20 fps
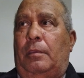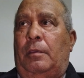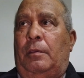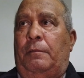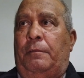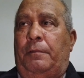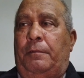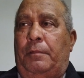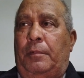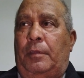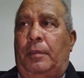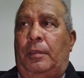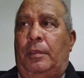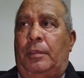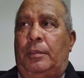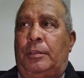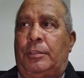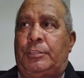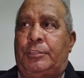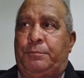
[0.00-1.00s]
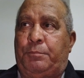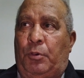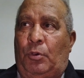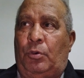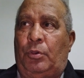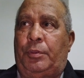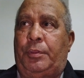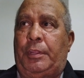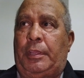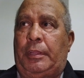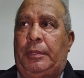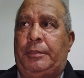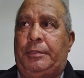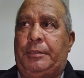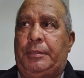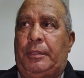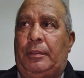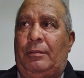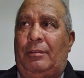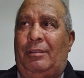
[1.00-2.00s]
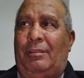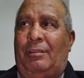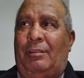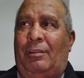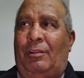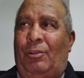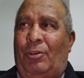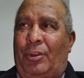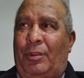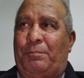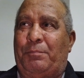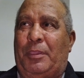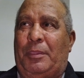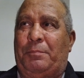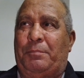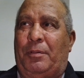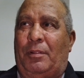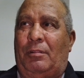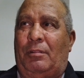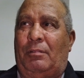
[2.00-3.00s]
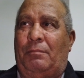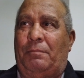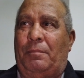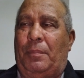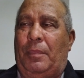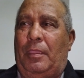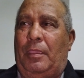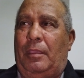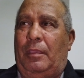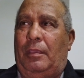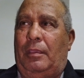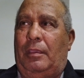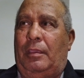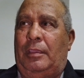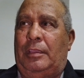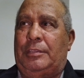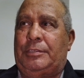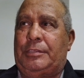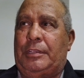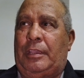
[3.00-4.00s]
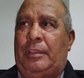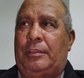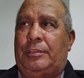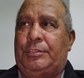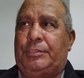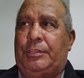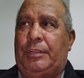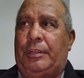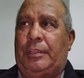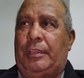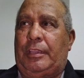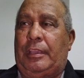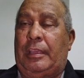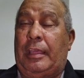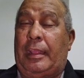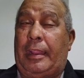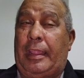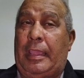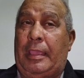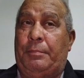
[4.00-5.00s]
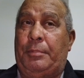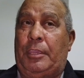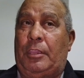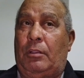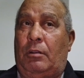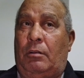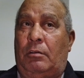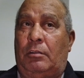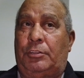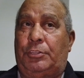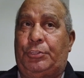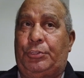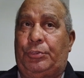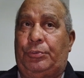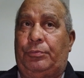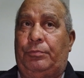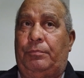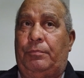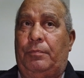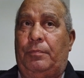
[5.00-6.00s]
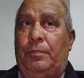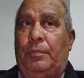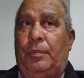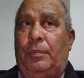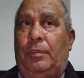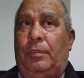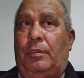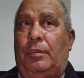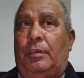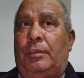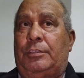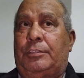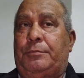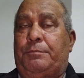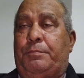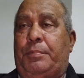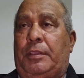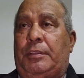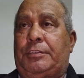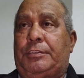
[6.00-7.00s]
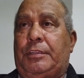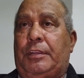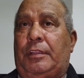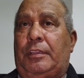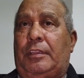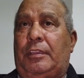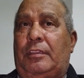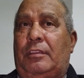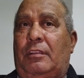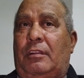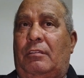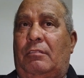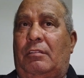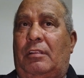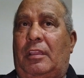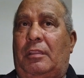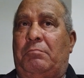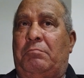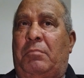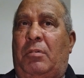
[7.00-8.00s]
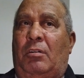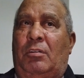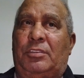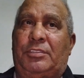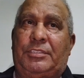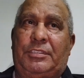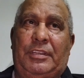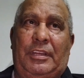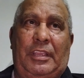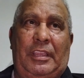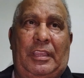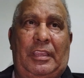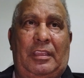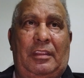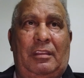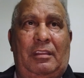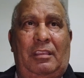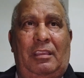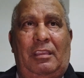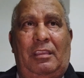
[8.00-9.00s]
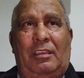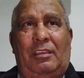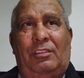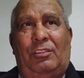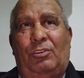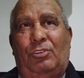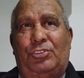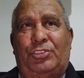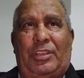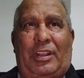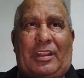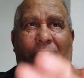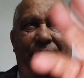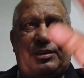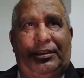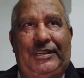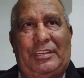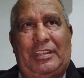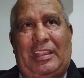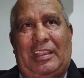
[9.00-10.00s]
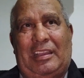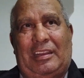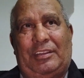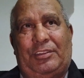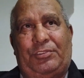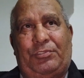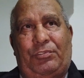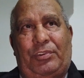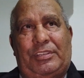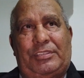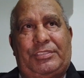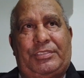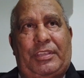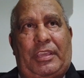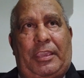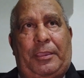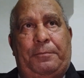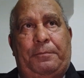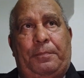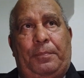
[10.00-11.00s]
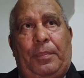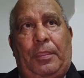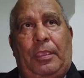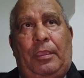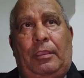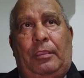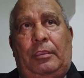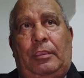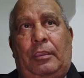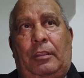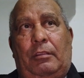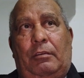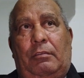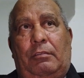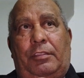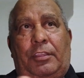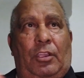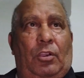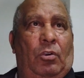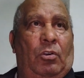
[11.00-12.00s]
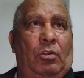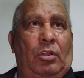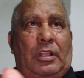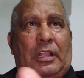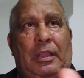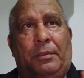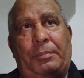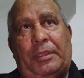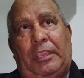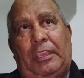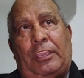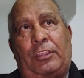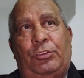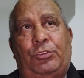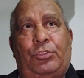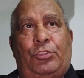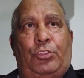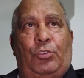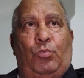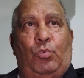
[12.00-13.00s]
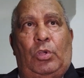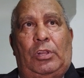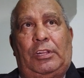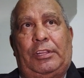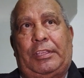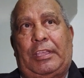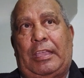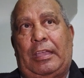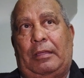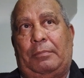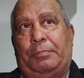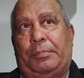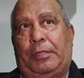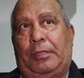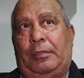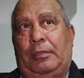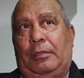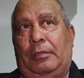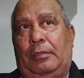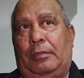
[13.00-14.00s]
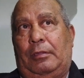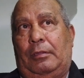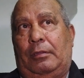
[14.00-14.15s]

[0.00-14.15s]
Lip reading: a sport that a lot of people is actually grabbing onto, especially, like Bosnia and those Russian countries there. They're all coming into the World Cup.